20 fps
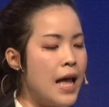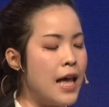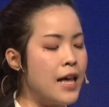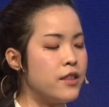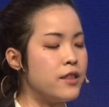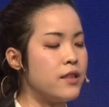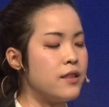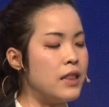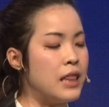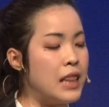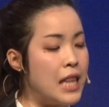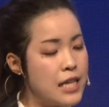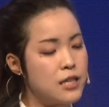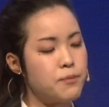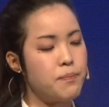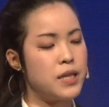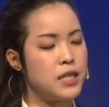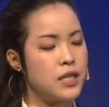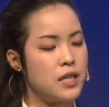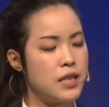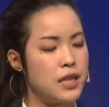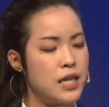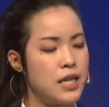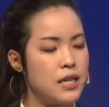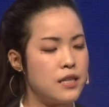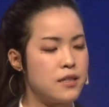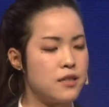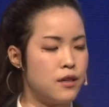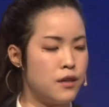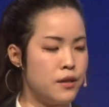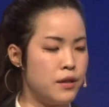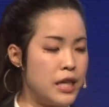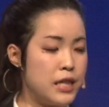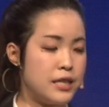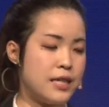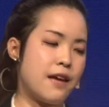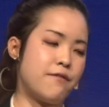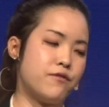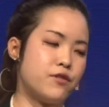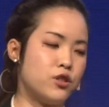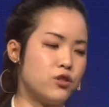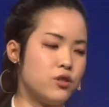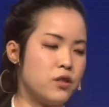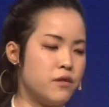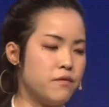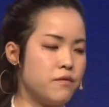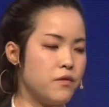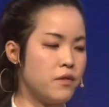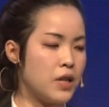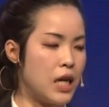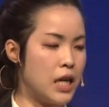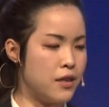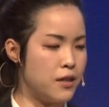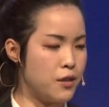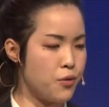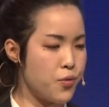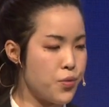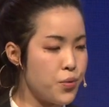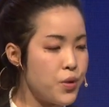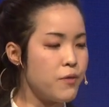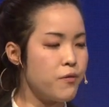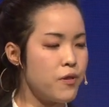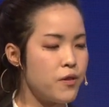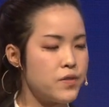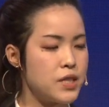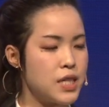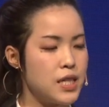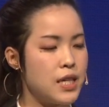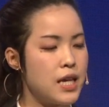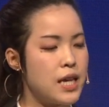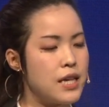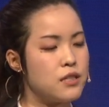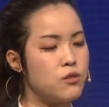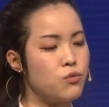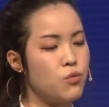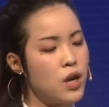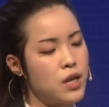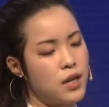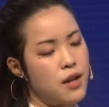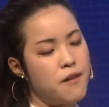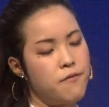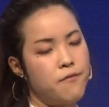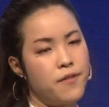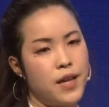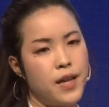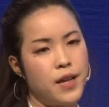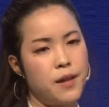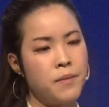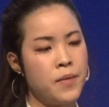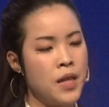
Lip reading: And last but not least, this afternoon, 3:15 at the Rock Cafe,